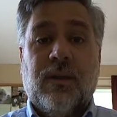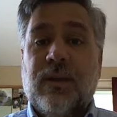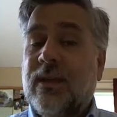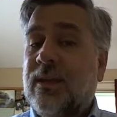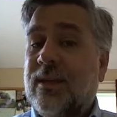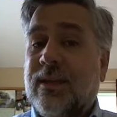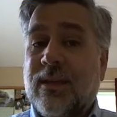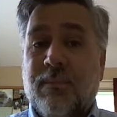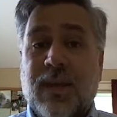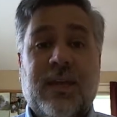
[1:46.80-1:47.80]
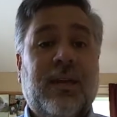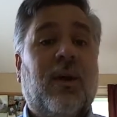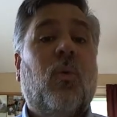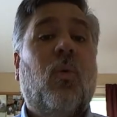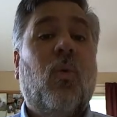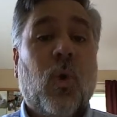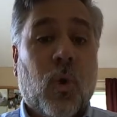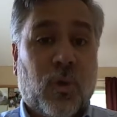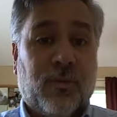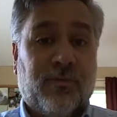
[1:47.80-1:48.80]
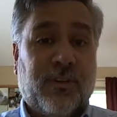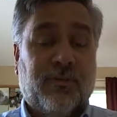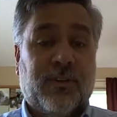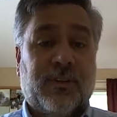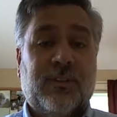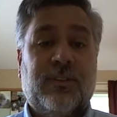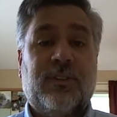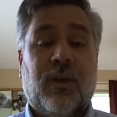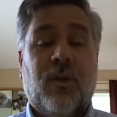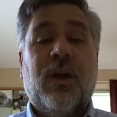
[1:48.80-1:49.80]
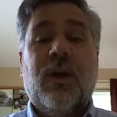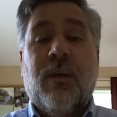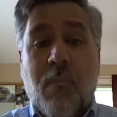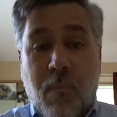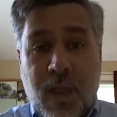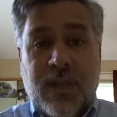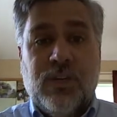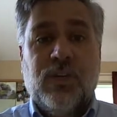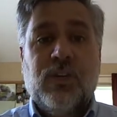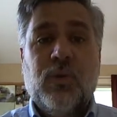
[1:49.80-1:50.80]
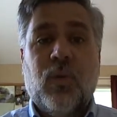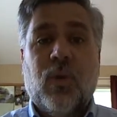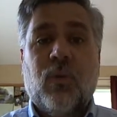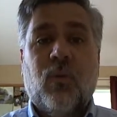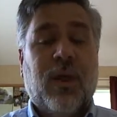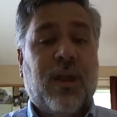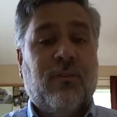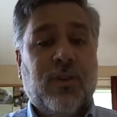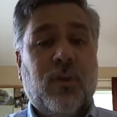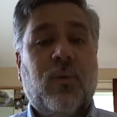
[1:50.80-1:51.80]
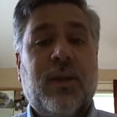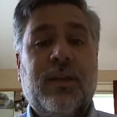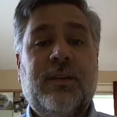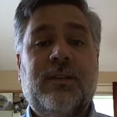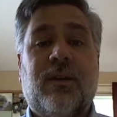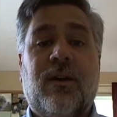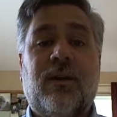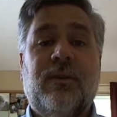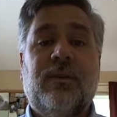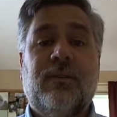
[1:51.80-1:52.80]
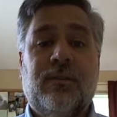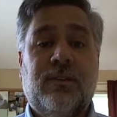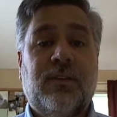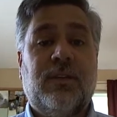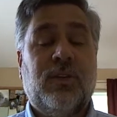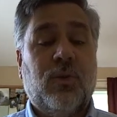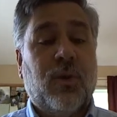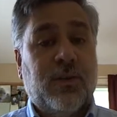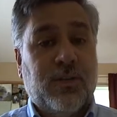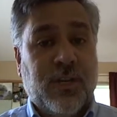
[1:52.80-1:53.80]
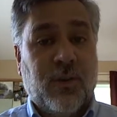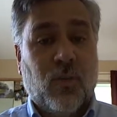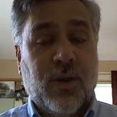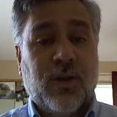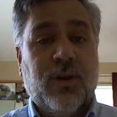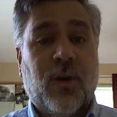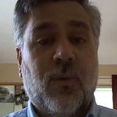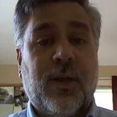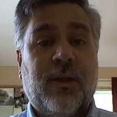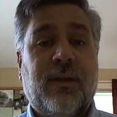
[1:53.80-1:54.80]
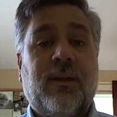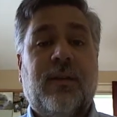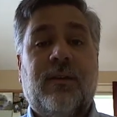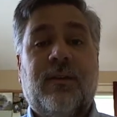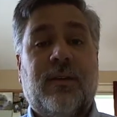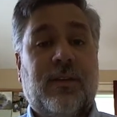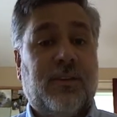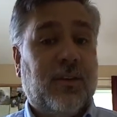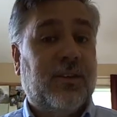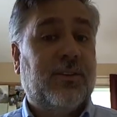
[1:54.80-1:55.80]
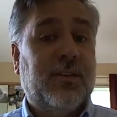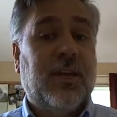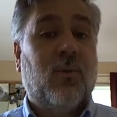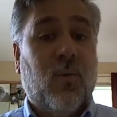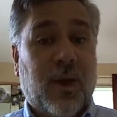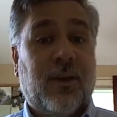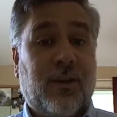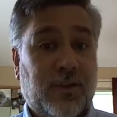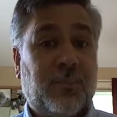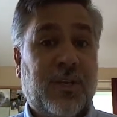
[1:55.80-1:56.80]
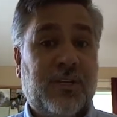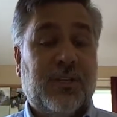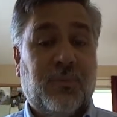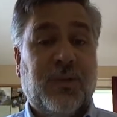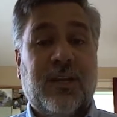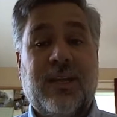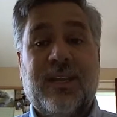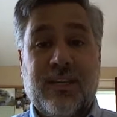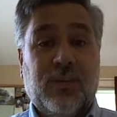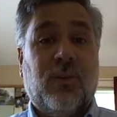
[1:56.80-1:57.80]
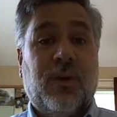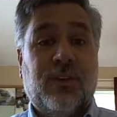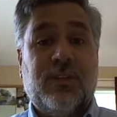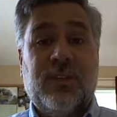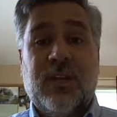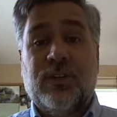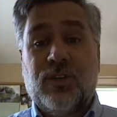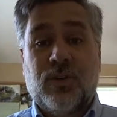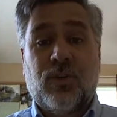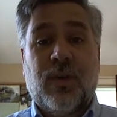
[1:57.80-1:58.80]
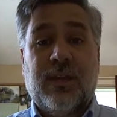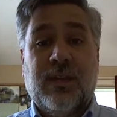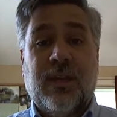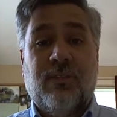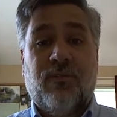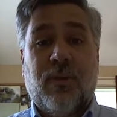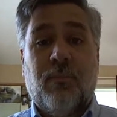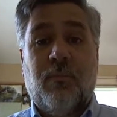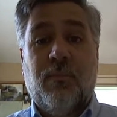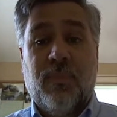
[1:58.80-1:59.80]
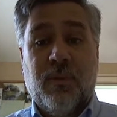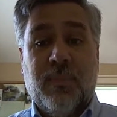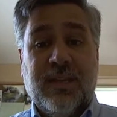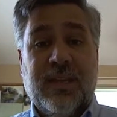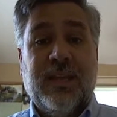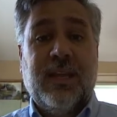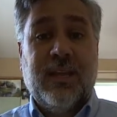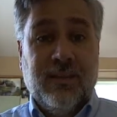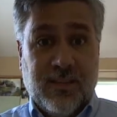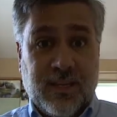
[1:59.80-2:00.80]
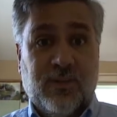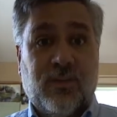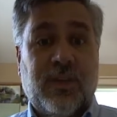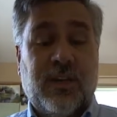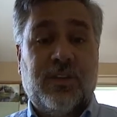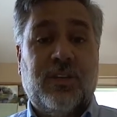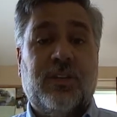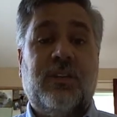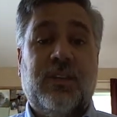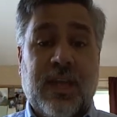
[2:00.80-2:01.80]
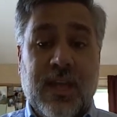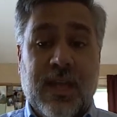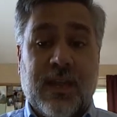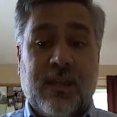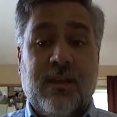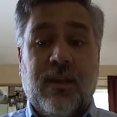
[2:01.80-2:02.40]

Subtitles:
it can make a world of difference. So make sure whenever you're ready to talk that you understand where you're going, and that you understand where your speech has been, and that you understand that you're trying to get from the beginning, the introduction, to the end,